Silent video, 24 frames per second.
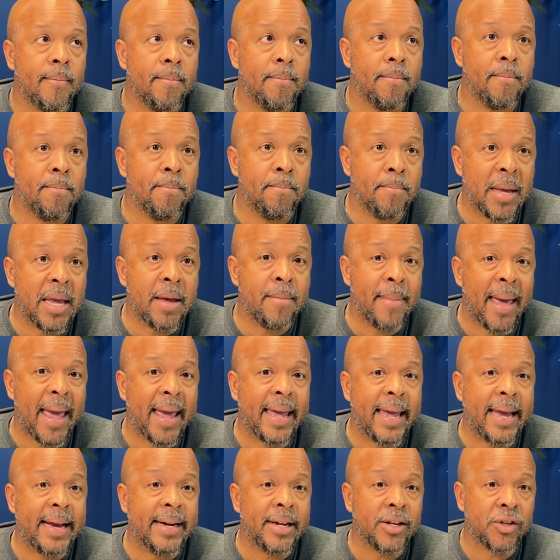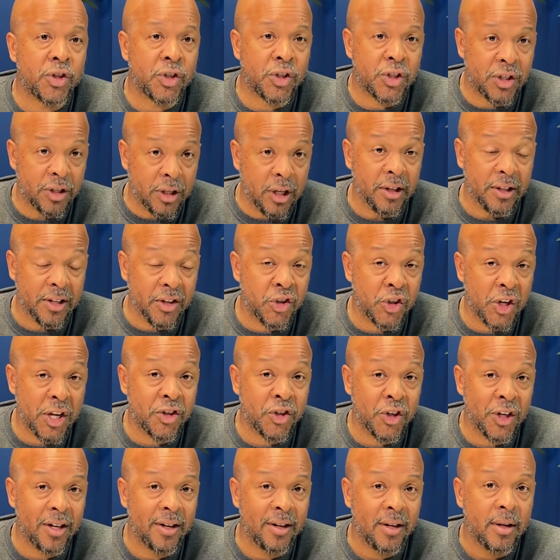me making the
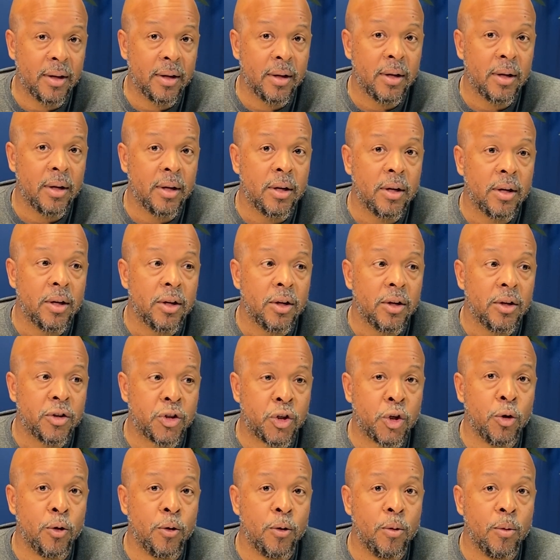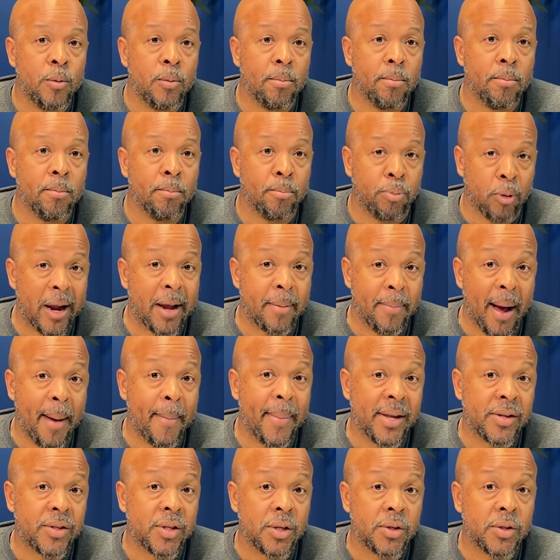decision to break my
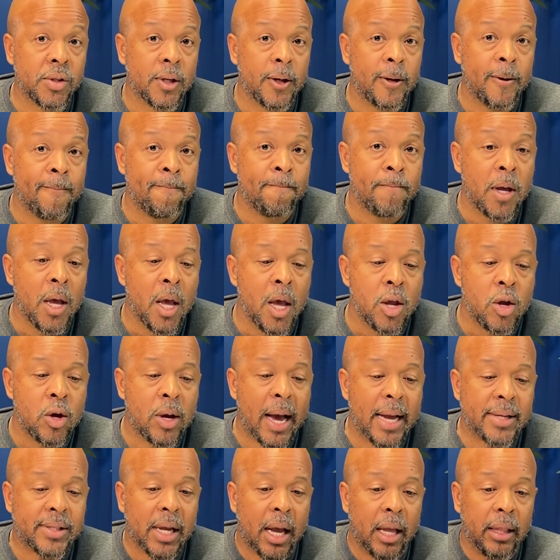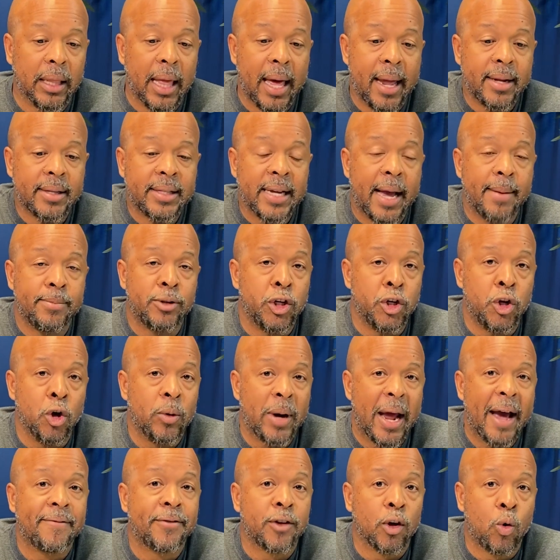business. You guys, a lot of times you don't
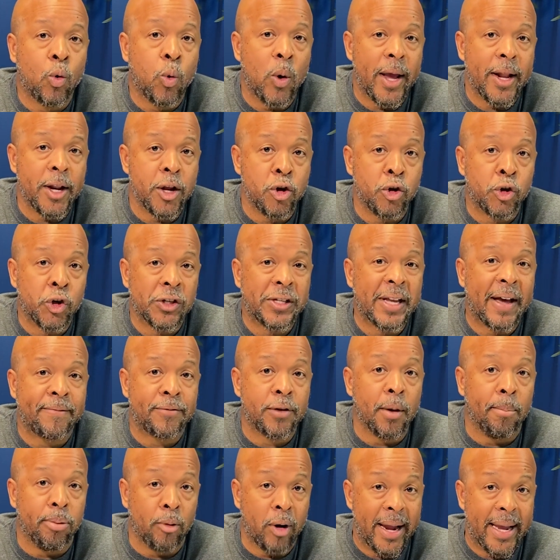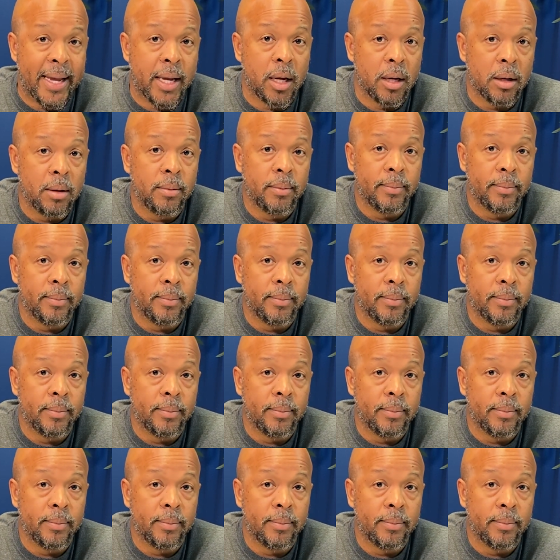have to quit. You just have to break.